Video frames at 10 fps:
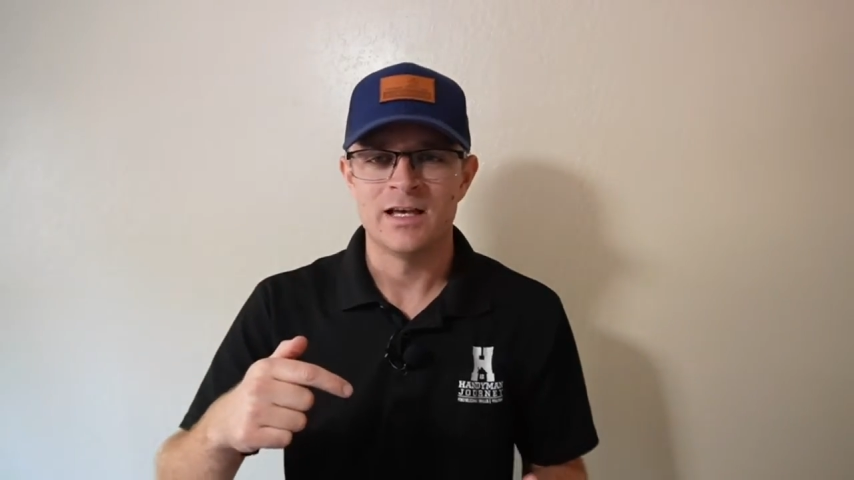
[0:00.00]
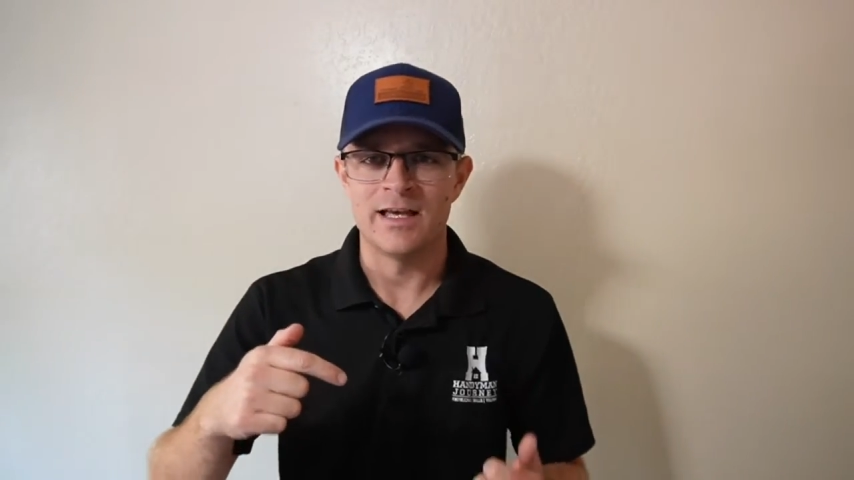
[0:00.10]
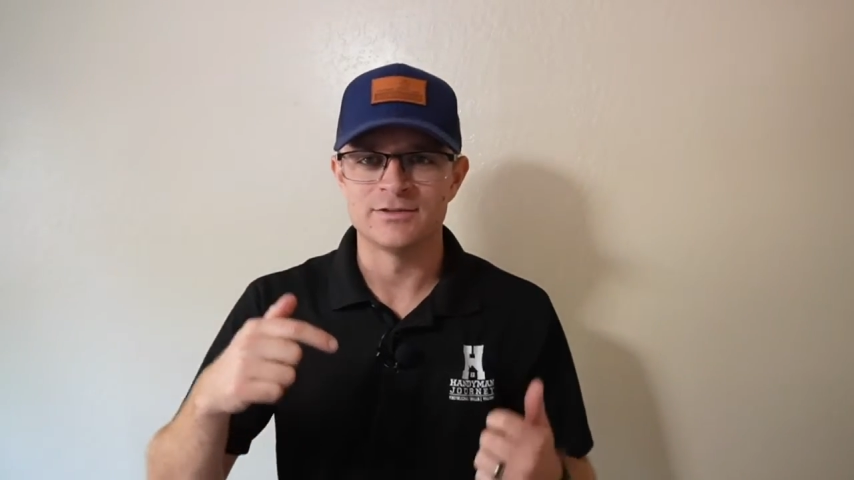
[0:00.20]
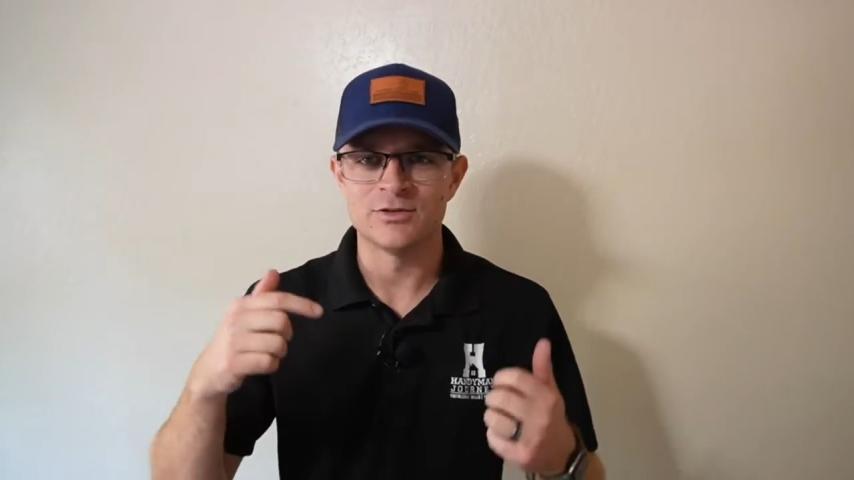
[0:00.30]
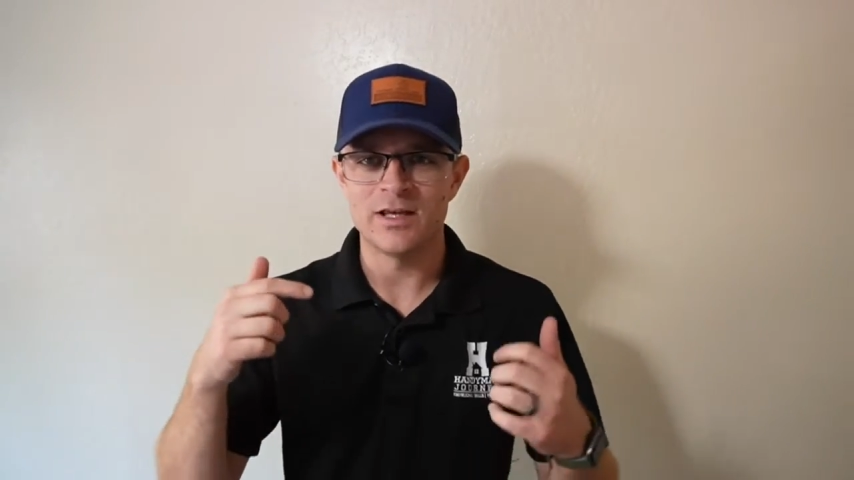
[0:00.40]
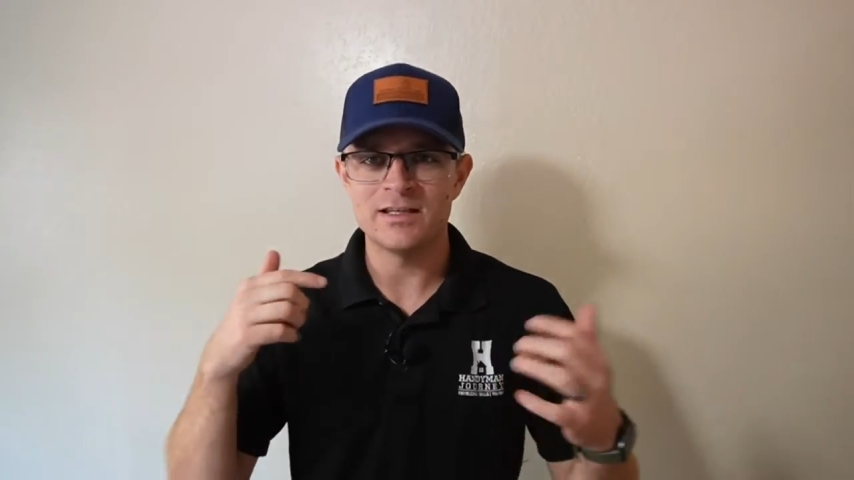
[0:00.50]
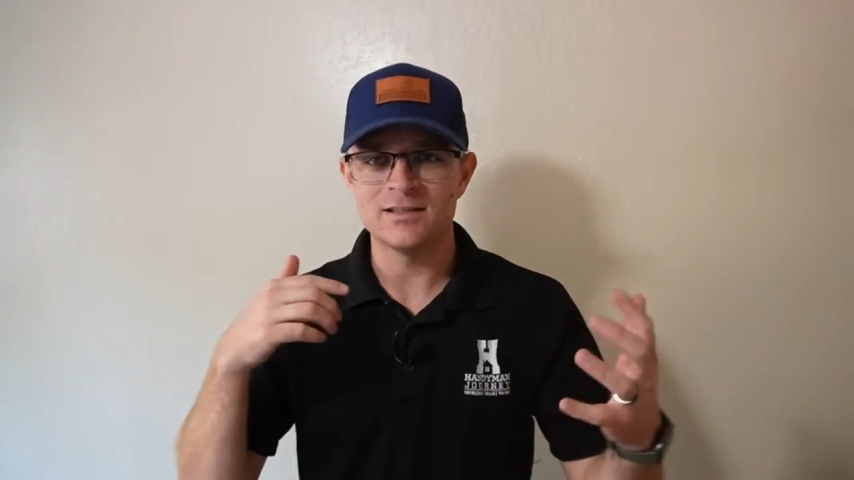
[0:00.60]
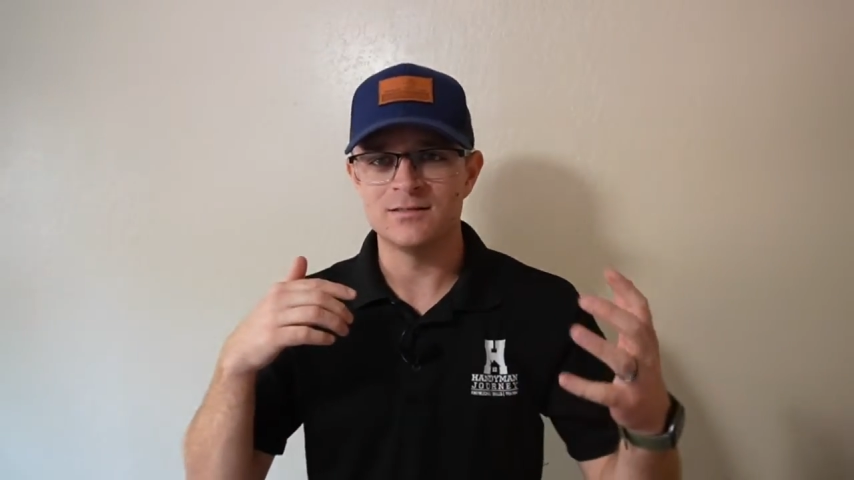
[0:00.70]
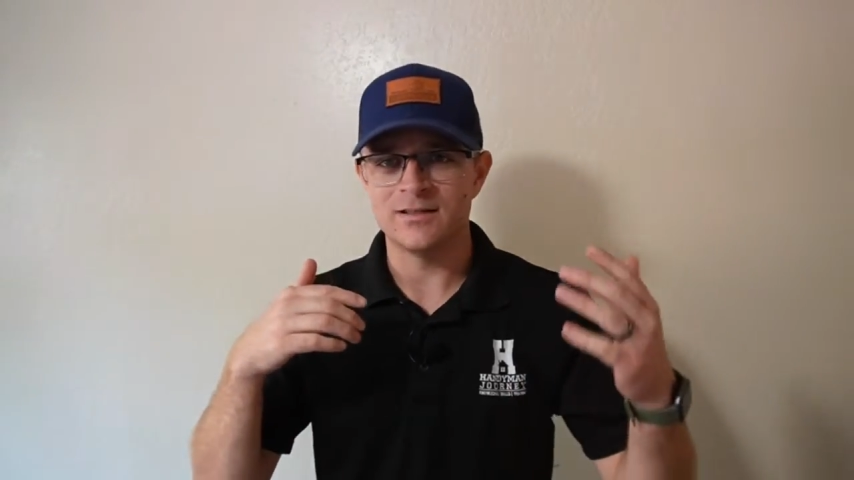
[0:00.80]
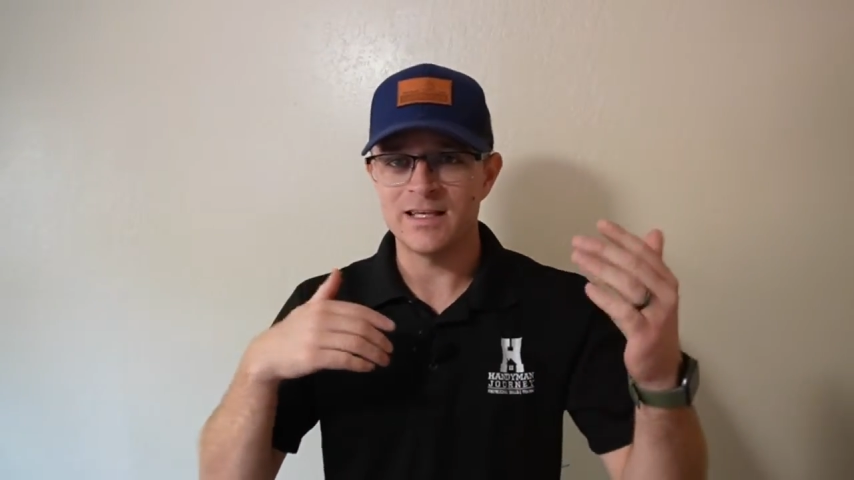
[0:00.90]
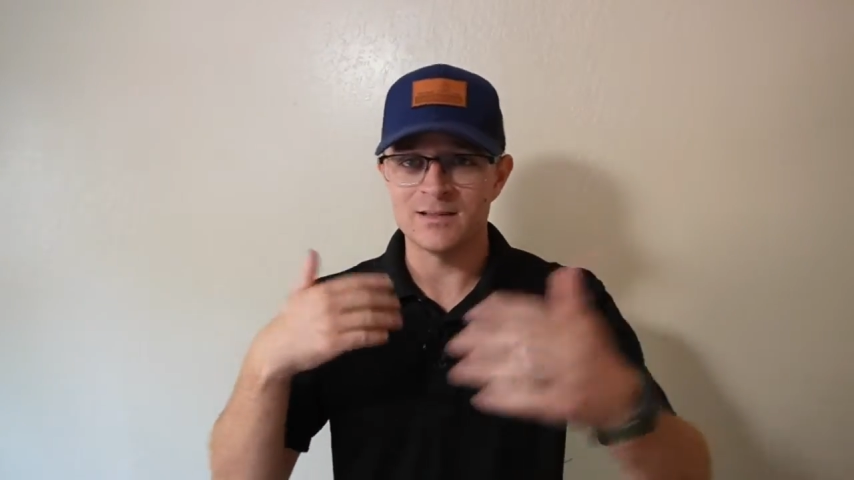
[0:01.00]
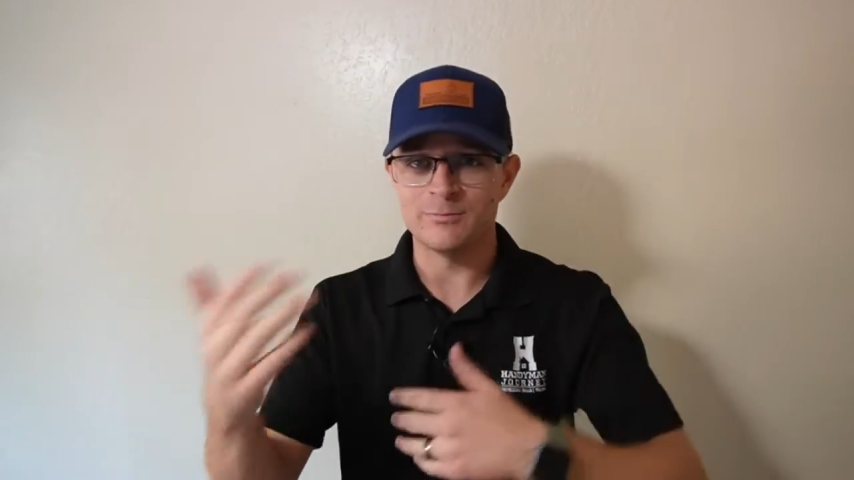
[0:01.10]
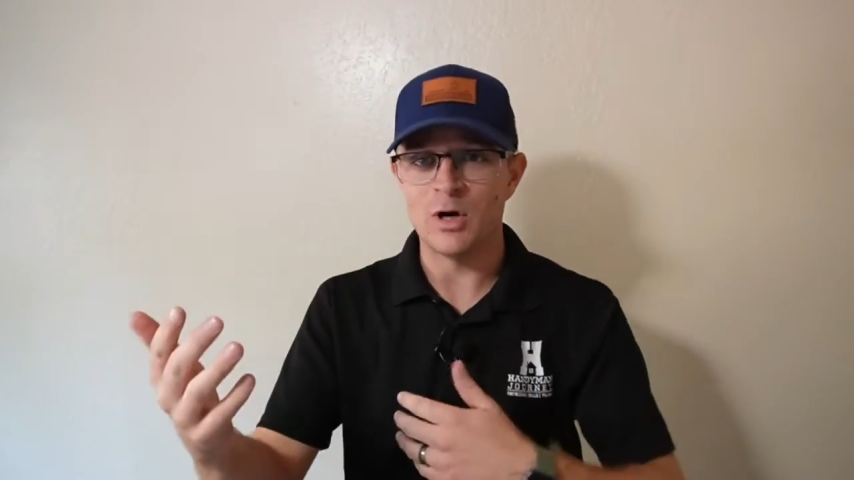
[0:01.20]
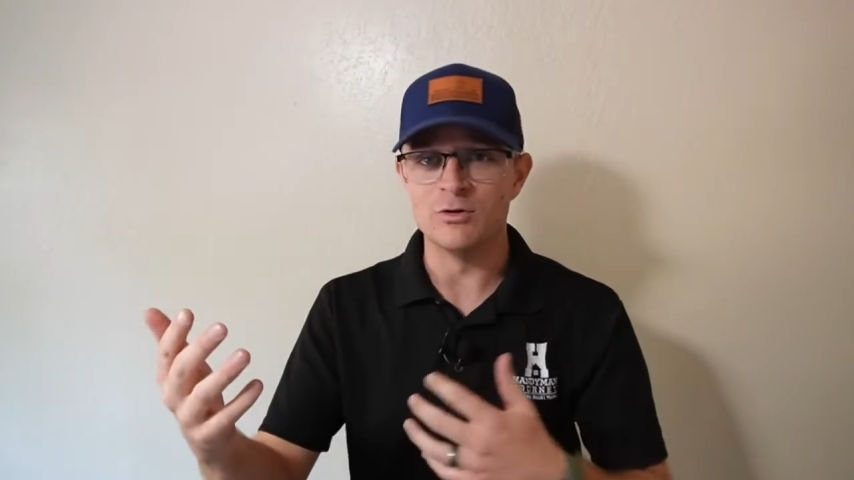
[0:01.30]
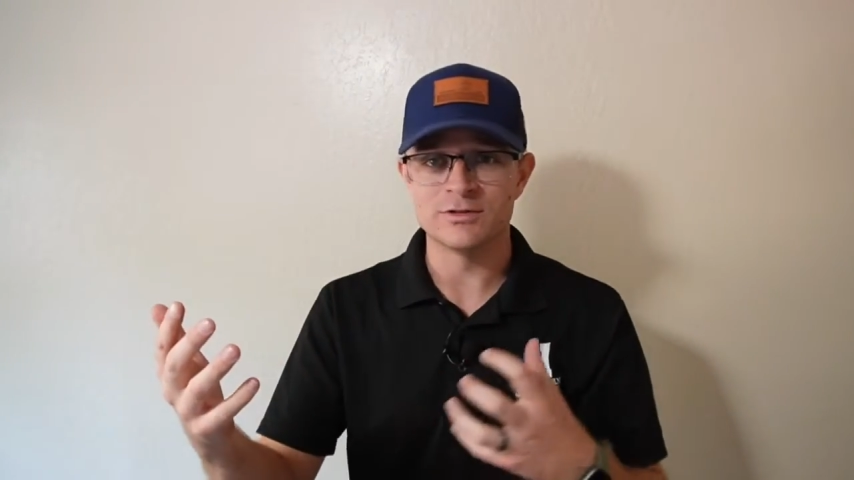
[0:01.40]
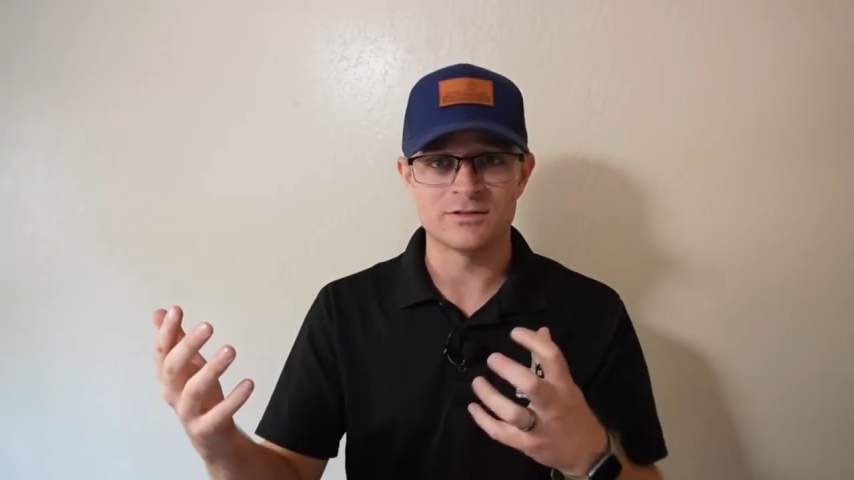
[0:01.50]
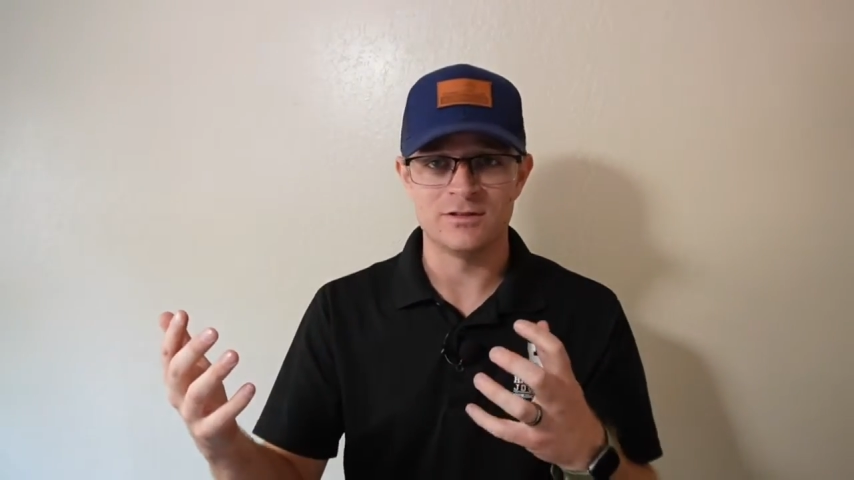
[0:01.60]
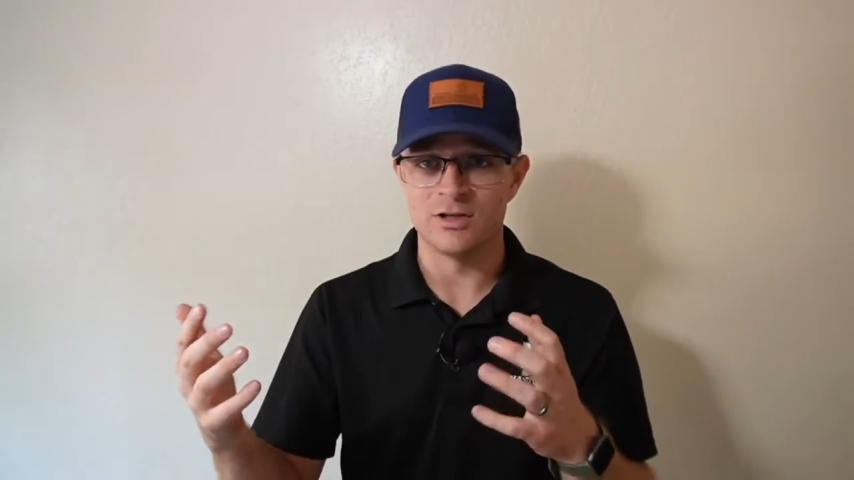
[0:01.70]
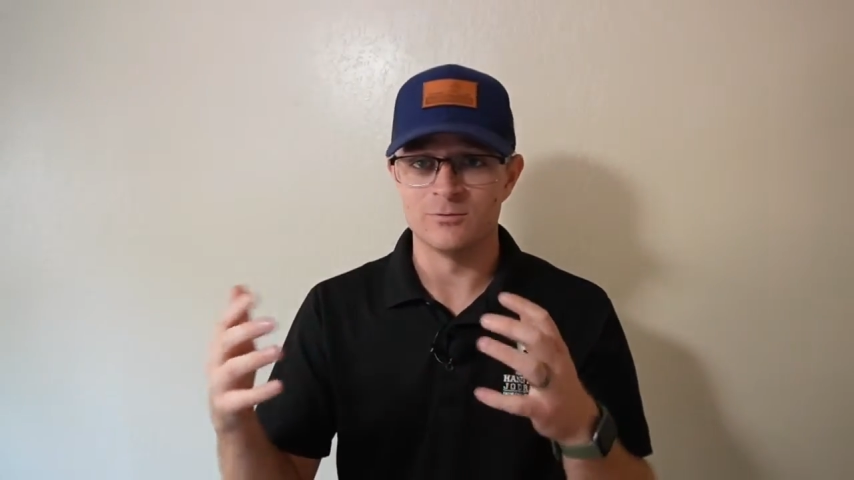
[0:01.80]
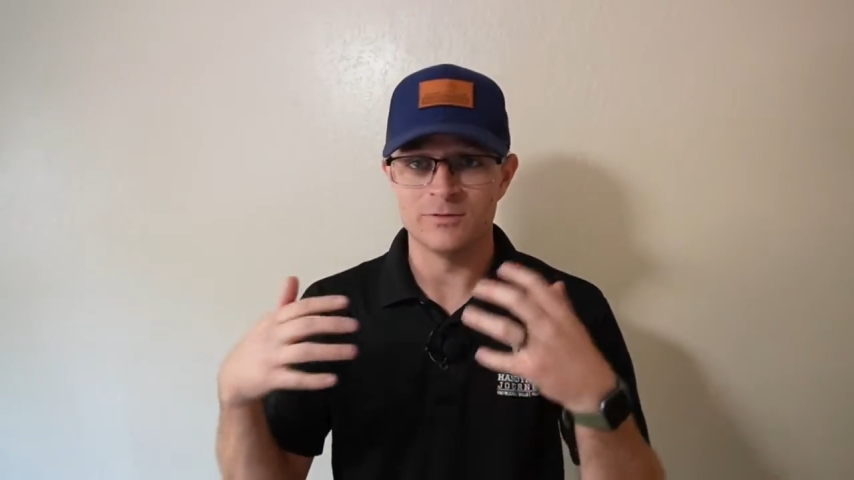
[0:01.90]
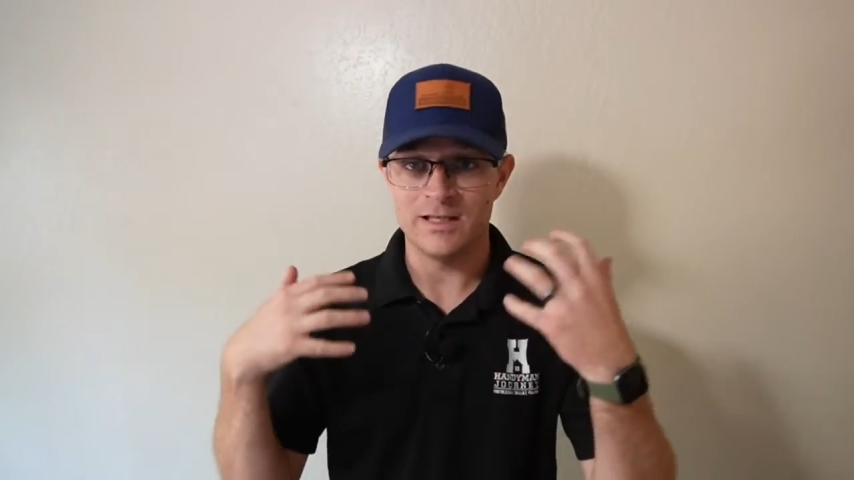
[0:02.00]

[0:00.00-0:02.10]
and so they can post, you know,